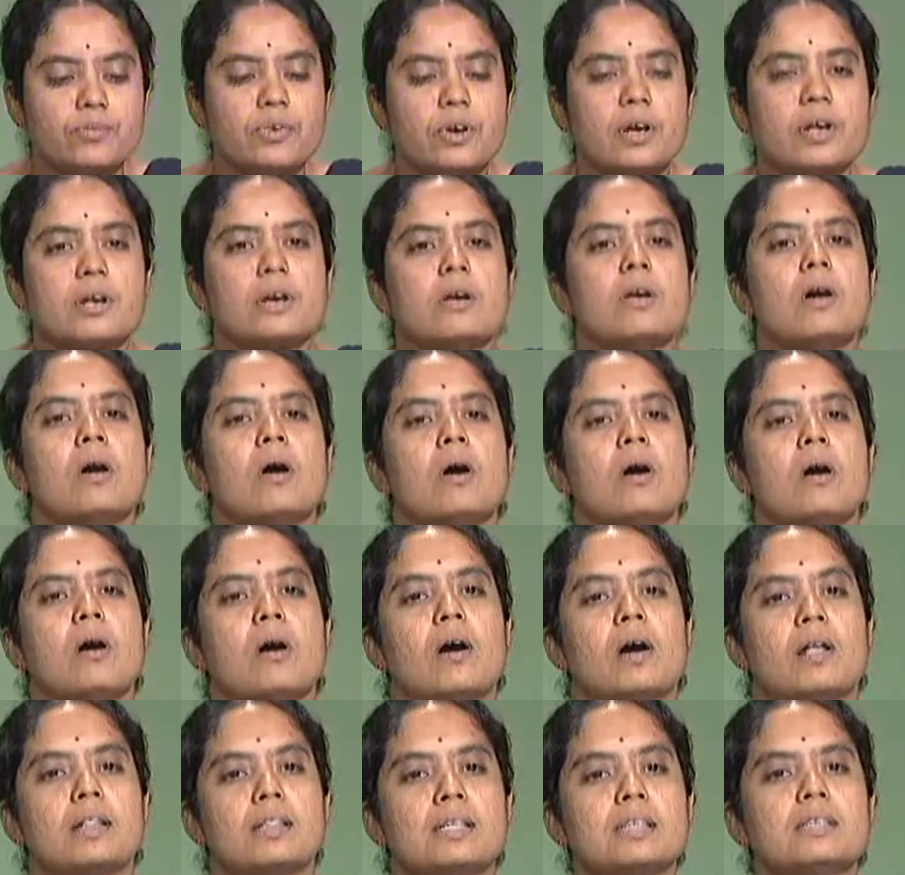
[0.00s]
for
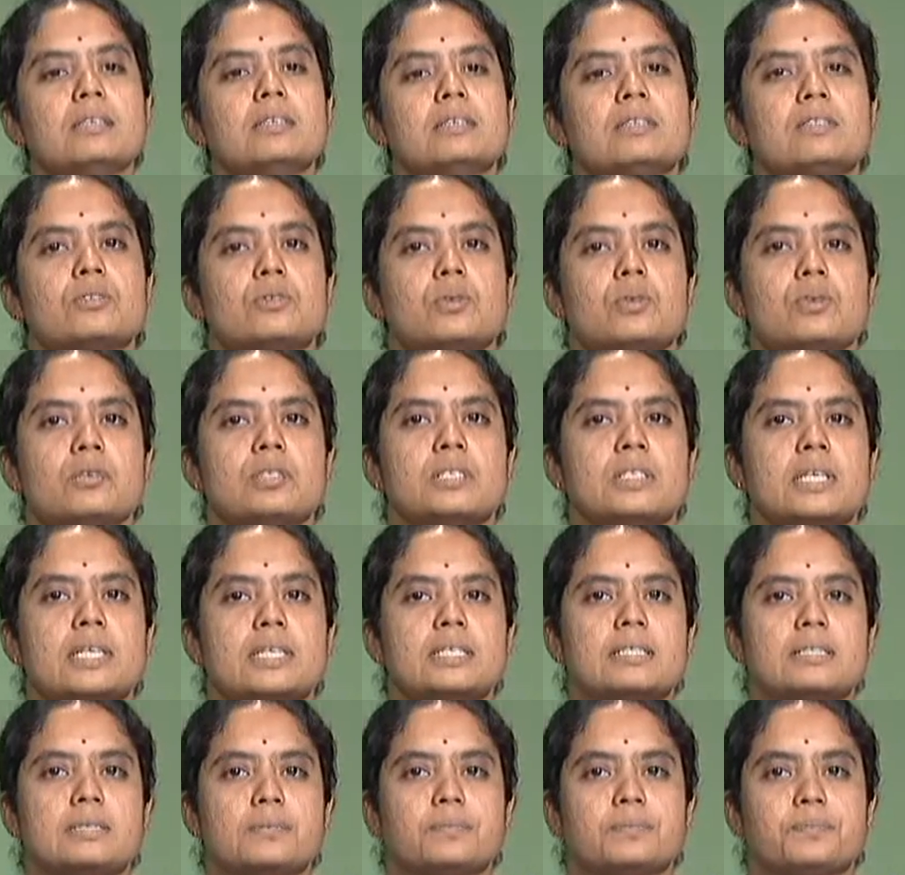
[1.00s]
all the
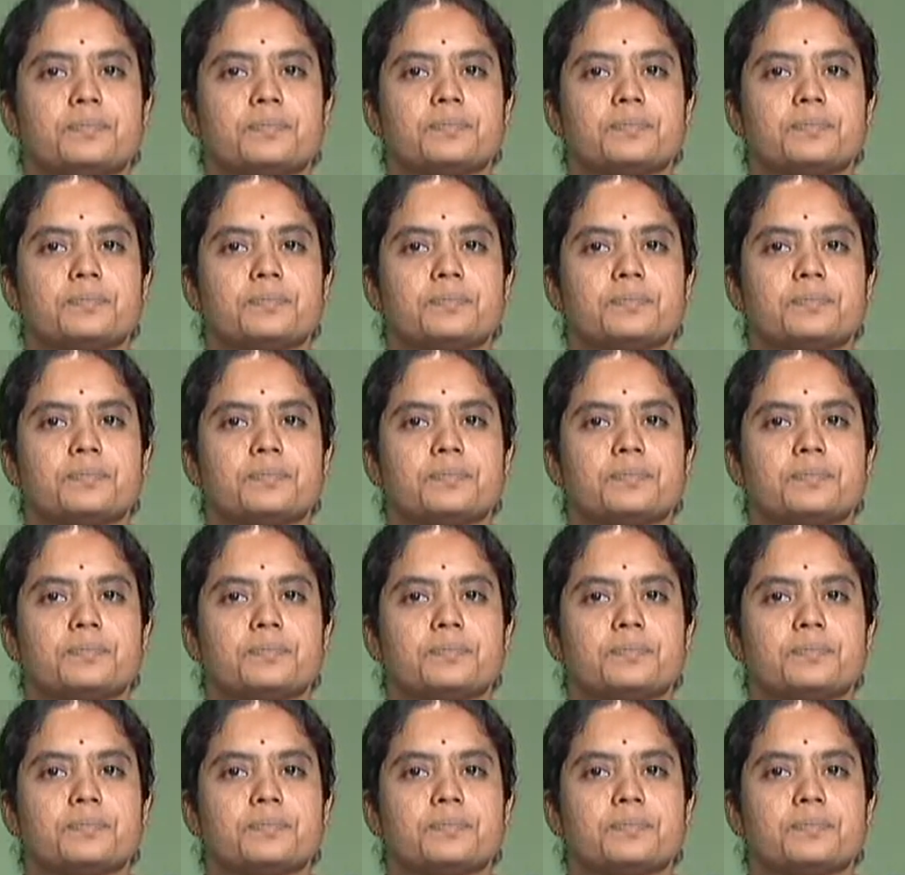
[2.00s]
sources.